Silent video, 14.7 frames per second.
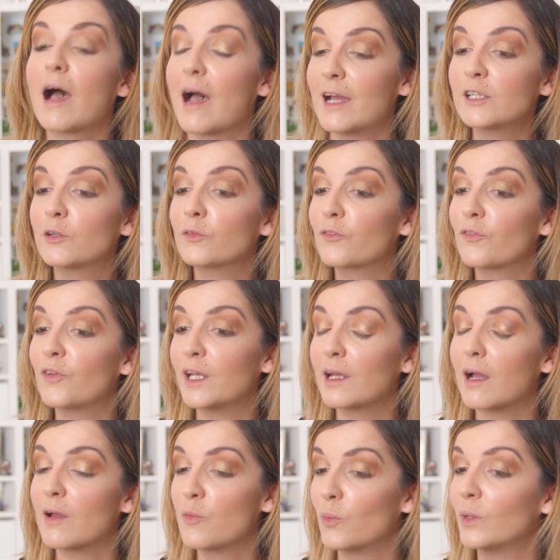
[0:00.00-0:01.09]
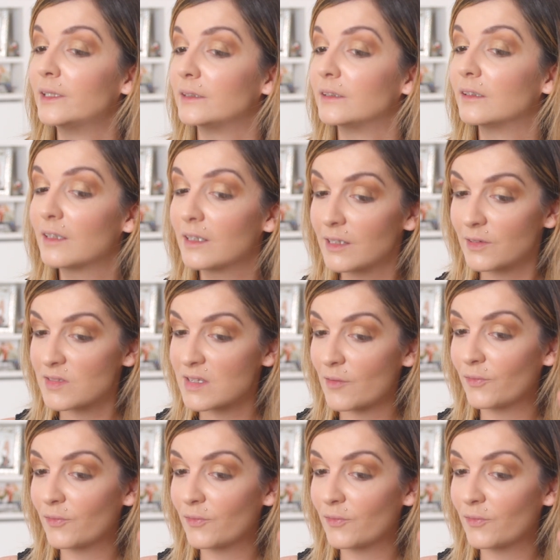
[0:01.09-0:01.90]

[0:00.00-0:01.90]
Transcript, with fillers: I don't think I will, because I